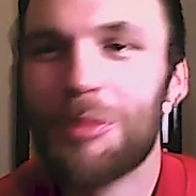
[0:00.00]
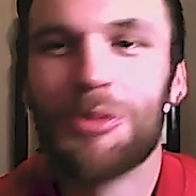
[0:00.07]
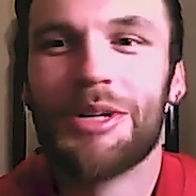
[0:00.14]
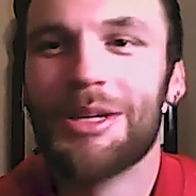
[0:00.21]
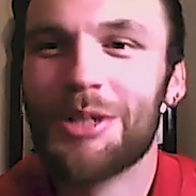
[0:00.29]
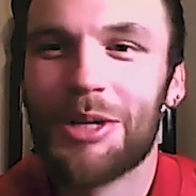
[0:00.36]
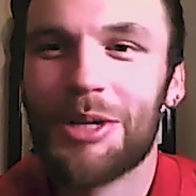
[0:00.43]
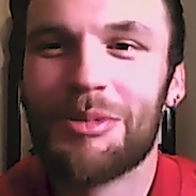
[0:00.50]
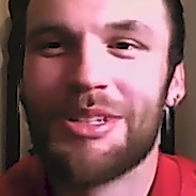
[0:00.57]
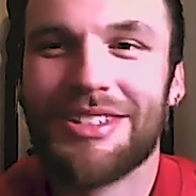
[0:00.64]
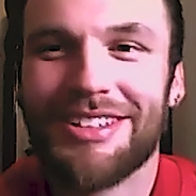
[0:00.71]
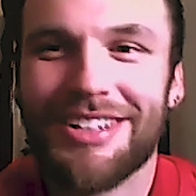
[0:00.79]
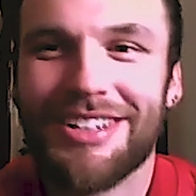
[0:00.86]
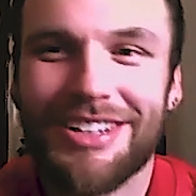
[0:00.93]
when they look at me,
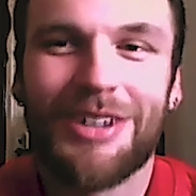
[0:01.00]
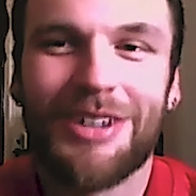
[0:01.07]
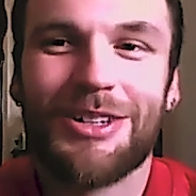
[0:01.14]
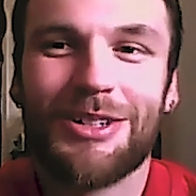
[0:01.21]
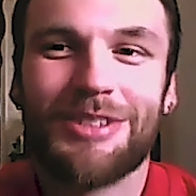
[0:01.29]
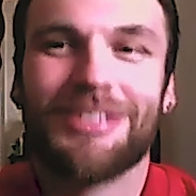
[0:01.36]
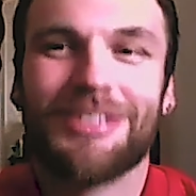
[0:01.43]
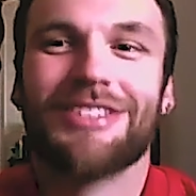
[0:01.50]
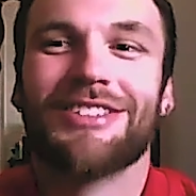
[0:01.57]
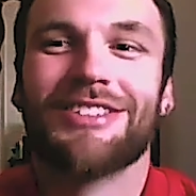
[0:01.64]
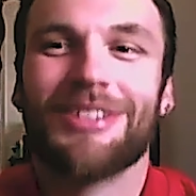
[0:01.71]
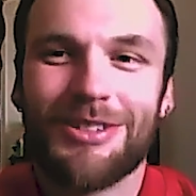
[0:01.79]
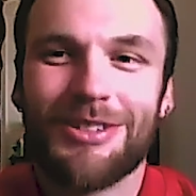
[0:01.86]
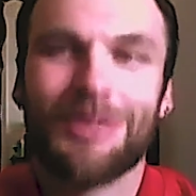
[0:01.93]
they're like, "Oh,
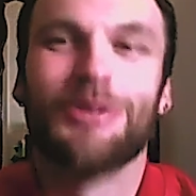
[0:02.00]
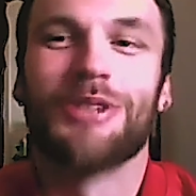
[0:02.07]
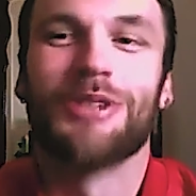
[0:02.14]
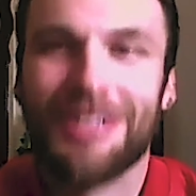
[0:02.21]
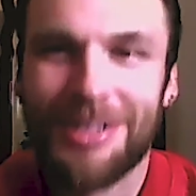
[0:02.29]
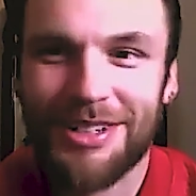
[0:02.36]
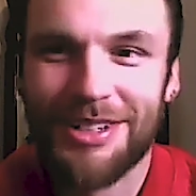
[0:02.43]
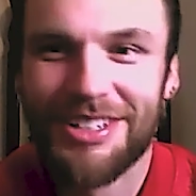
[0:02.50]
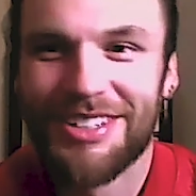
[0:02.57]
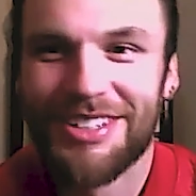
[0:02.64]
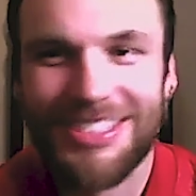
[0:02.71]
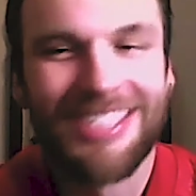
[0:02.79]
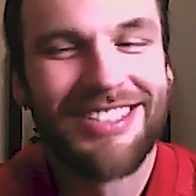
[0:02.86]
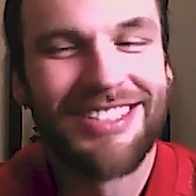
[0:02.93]
you don't get dirty." I'm
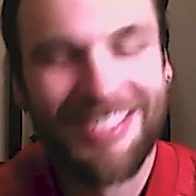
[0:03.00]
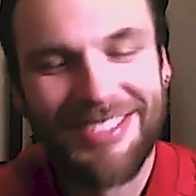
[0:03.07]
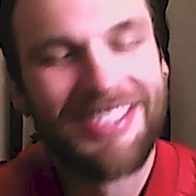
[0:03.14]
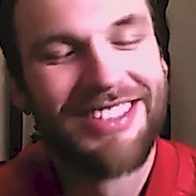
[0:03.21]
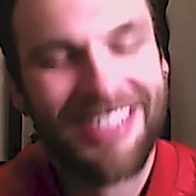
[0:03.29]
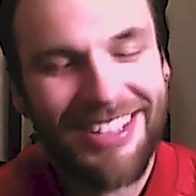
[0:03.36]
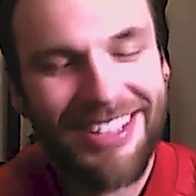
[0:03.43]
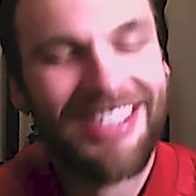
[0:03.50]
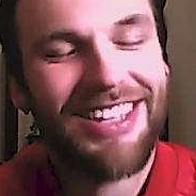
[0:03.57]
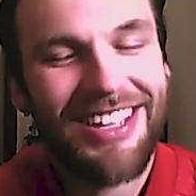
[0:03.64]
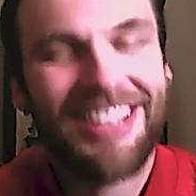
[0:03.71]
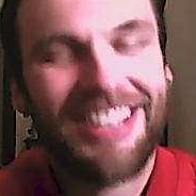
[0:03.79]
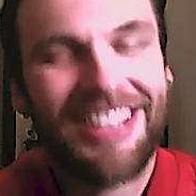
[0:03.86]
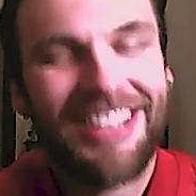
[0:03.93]
like,
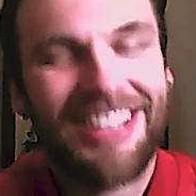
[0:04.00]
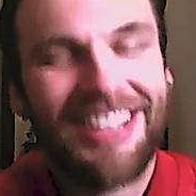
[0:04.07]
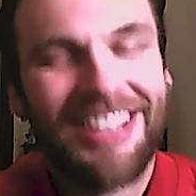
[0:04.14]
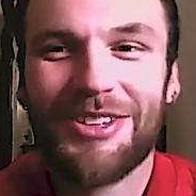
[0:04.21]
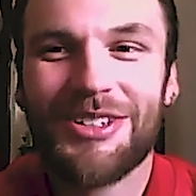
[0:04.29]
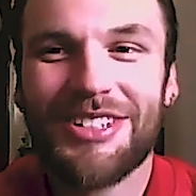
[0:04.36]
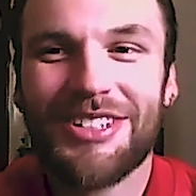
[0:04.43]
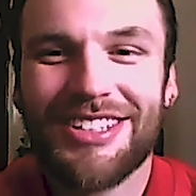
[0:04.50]
"Yeah, I do."